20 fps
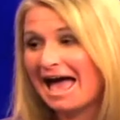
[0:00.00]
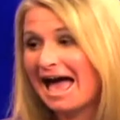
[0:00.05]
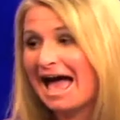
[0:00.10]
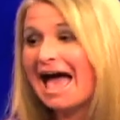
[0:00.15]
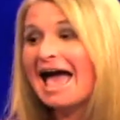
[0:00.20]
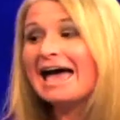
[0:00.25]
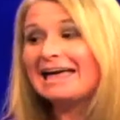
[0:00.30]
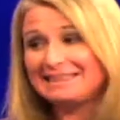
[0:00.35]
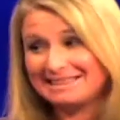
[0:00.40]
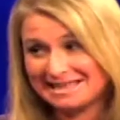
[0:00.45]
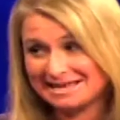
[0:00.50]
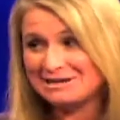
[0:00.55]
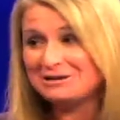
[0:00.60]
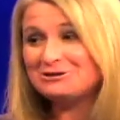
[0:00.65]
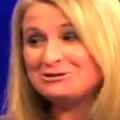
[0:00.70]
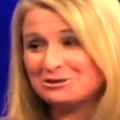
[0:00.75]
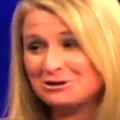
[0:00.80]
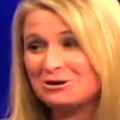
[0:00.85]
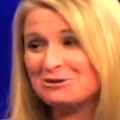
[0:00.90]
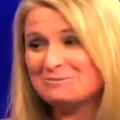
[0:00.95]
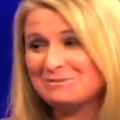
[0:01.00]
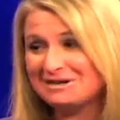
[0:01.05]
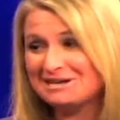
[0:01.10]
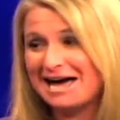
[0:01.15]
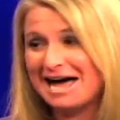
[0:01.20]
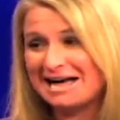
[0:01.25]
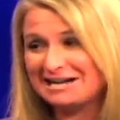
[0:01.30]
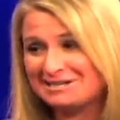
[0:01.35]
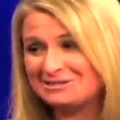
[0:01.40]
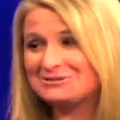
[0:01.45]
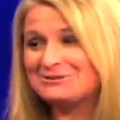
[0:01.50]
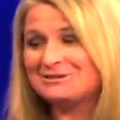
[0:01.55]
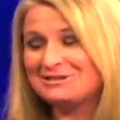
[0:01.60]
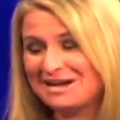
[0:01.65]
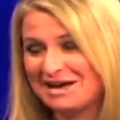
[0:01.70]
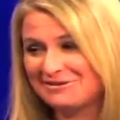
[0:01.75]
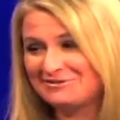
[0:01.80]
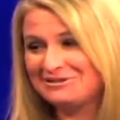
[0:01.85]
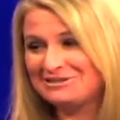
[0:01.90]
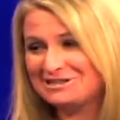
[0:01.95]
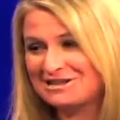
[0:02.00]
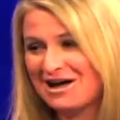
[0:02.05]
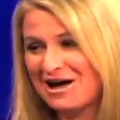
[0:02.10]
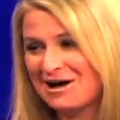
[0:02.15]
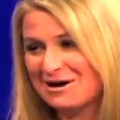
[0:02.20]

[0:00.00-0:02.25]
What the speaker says: And then you told me not to, and I've stopped.